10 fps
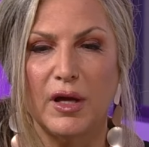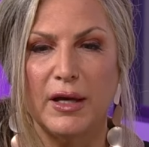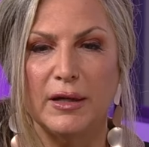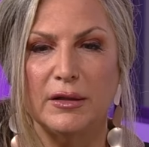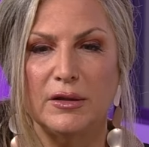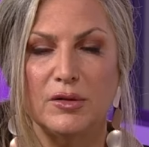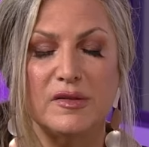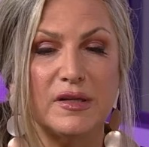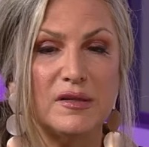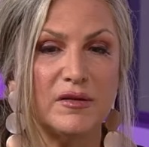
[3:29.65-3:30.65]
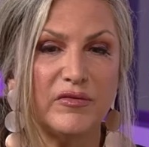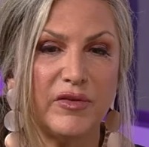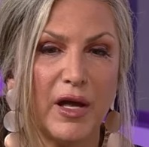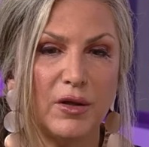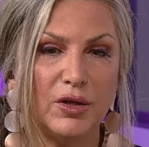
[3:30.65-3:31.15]
uh, your sense of
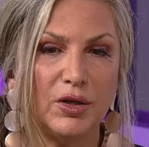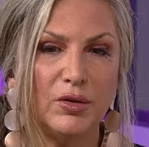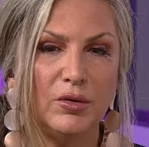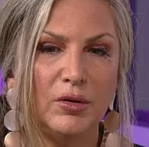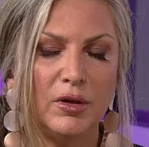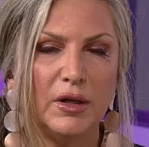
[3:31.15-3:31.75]
value?